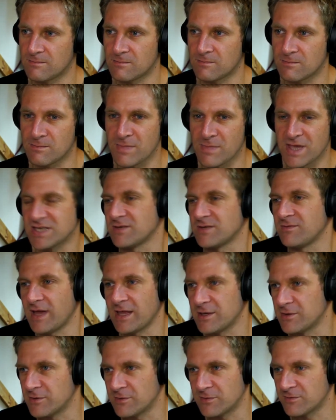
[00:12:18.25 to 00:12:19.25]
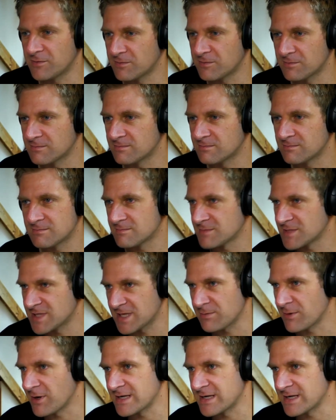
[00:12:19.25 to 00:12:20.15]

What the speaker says: measured value of sigma